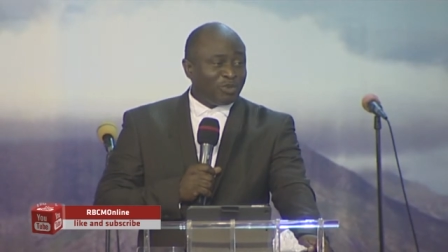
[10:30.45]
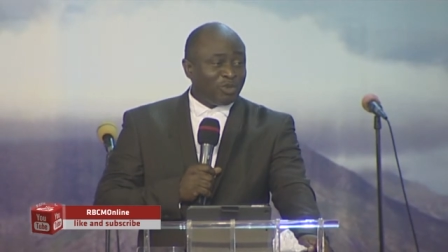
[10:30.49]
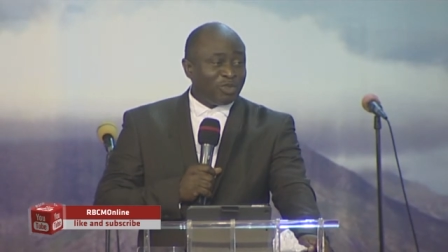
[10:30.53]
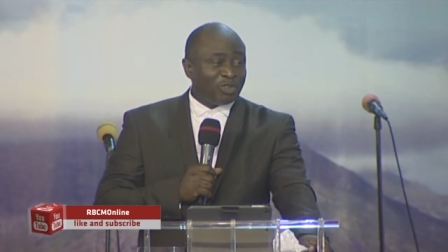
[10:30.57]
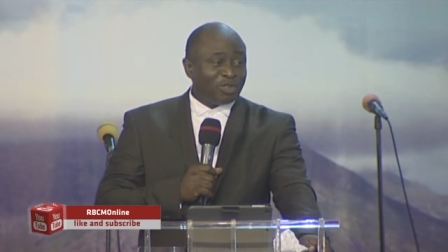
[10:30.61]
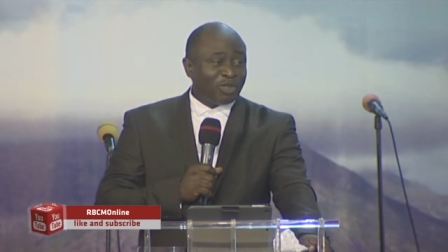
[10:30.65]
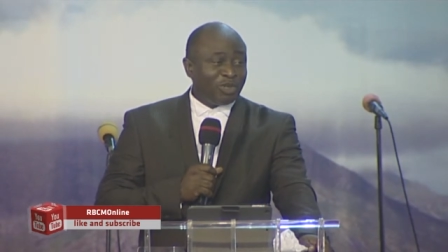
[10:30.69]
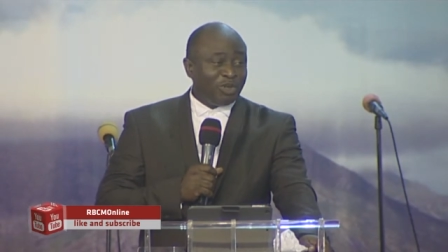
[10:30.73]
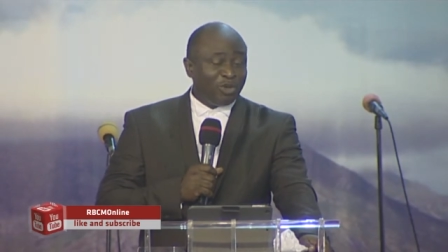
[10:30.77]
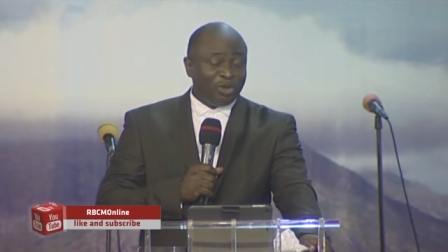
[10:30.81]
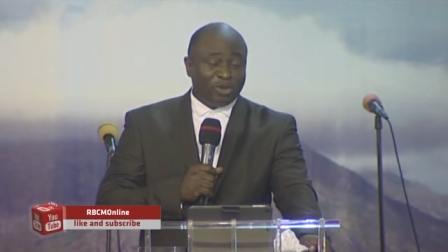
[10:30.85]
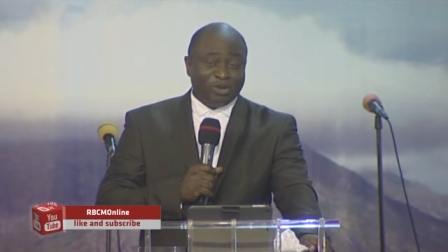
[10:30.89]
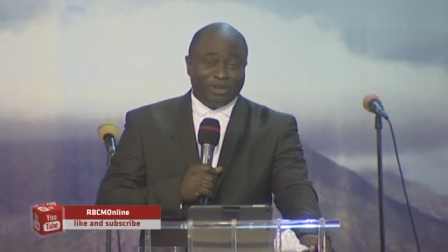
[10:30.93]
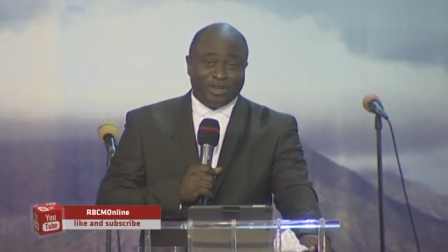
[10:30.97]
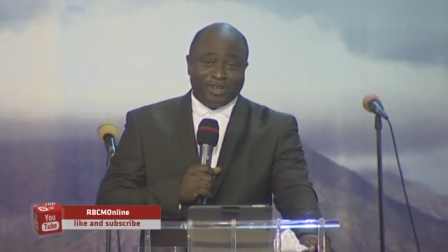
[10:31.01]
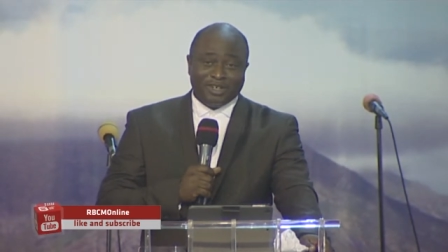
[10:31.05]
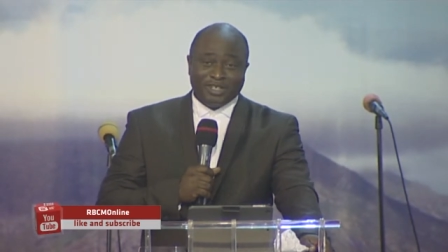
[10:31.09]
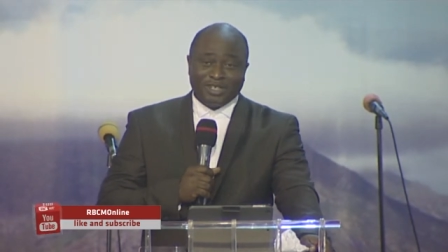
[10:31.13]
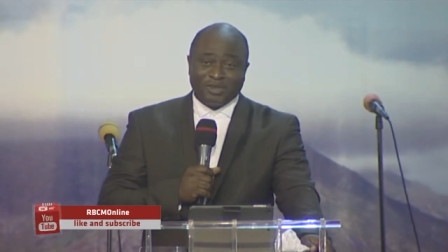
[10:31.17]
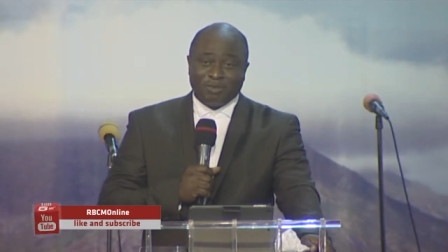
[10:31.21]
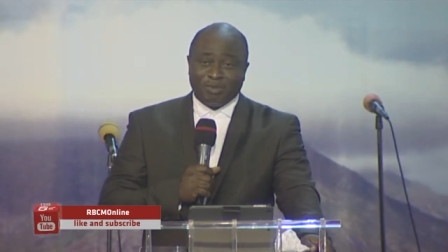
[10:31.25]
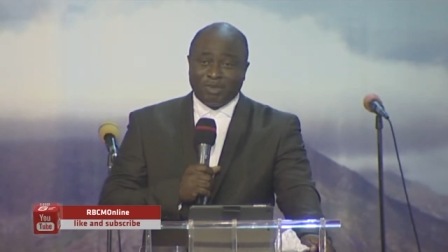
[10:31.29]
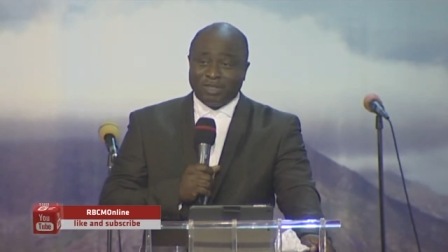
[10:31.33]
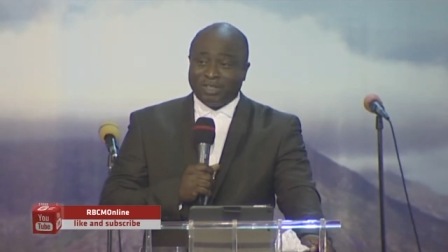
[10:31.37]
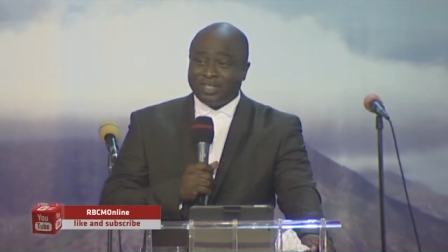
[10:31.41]
it was
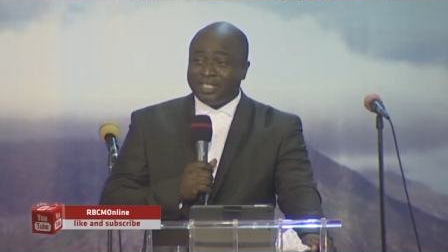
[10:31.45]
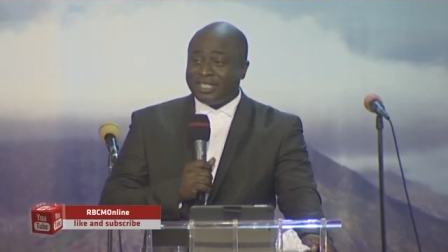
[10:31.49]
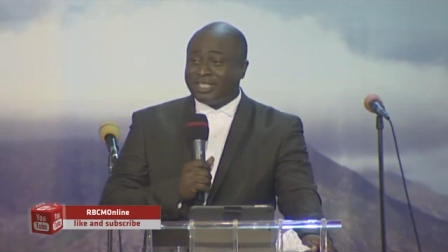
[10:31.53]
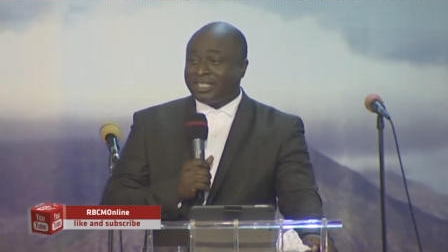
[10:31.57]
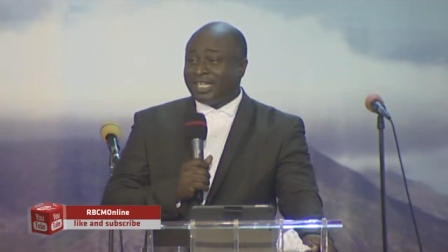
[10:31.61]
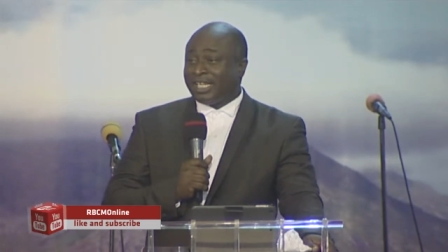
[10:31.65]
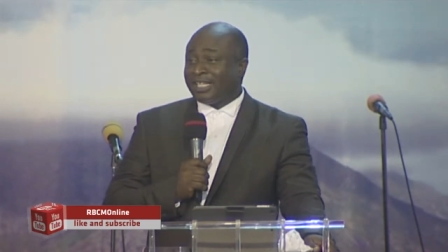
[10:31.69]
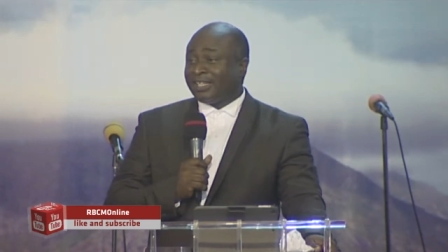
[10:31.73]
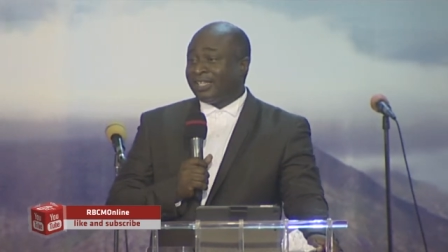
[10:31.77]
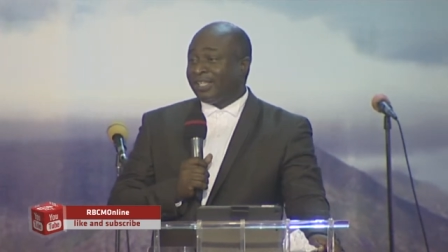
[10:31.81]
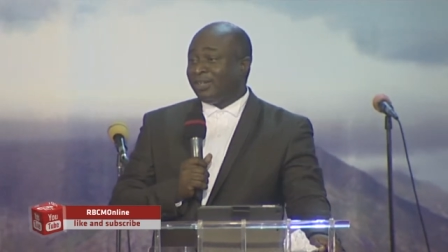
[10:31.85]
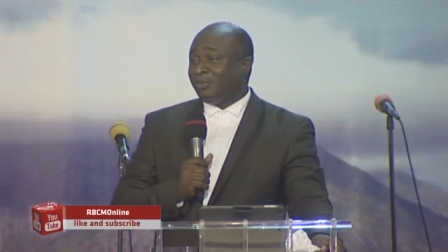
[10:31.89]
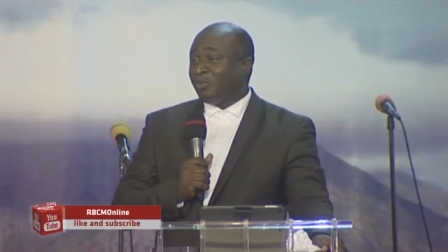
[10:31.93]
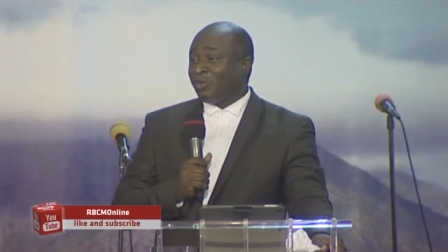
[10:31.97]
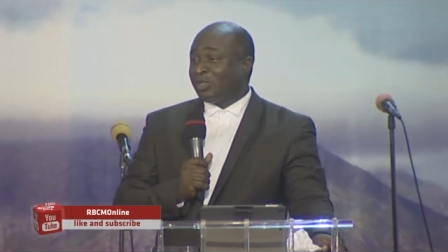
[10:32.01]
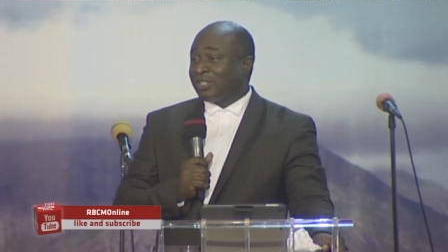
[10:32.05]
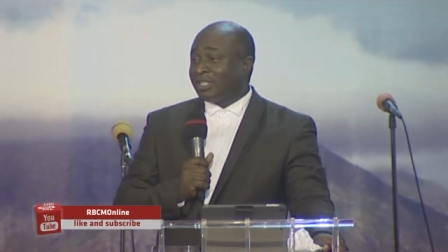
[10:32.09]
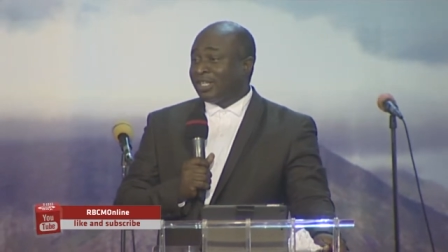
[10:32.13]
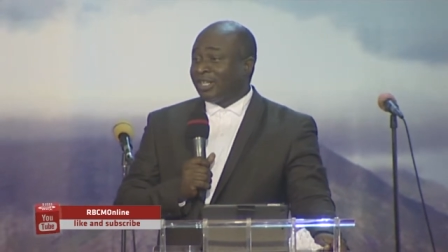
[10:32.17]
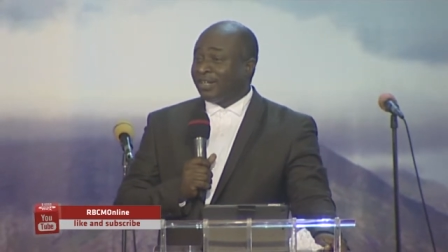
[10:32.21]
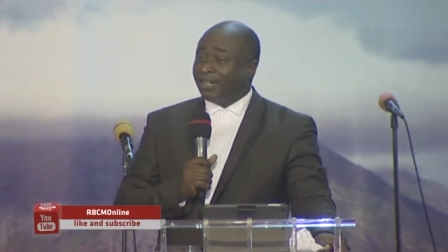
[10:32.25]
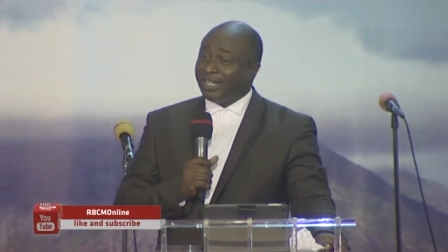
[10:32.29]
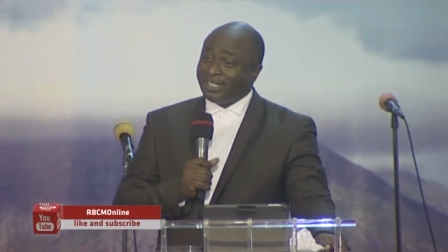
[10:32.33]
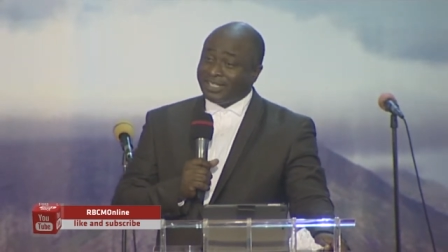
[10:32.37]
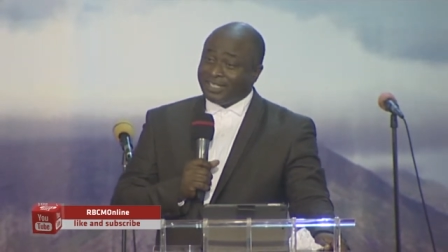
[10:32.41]
glorious, but this, I think, was
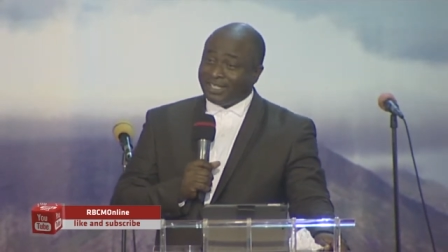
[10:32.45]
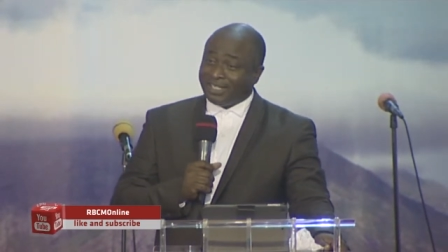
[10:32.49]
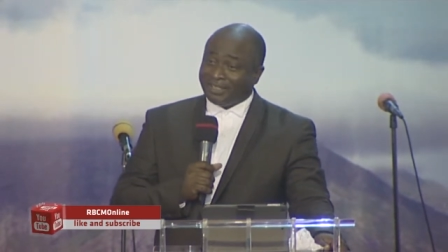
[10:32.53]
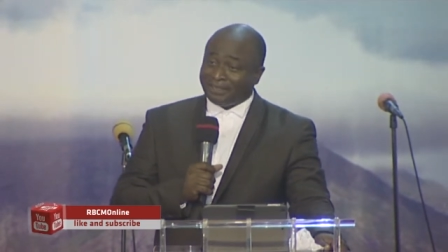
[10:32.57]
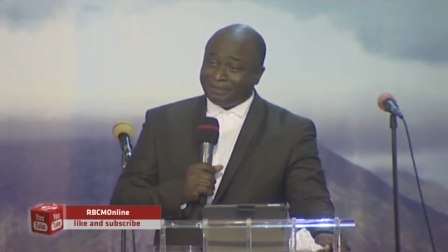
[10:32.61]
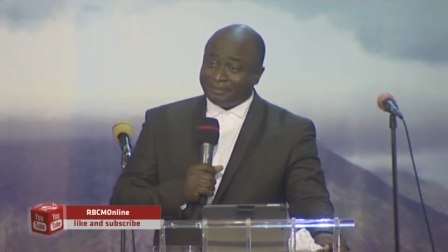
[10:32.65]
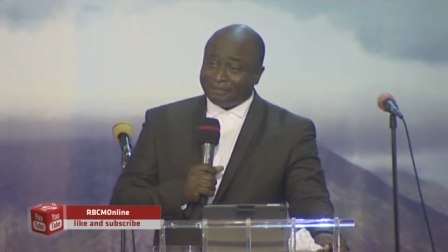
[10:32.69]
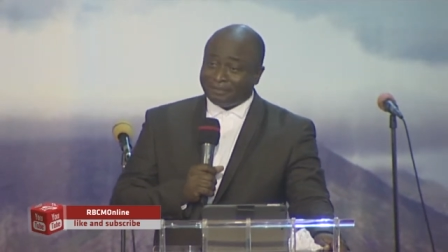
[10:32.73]
greater.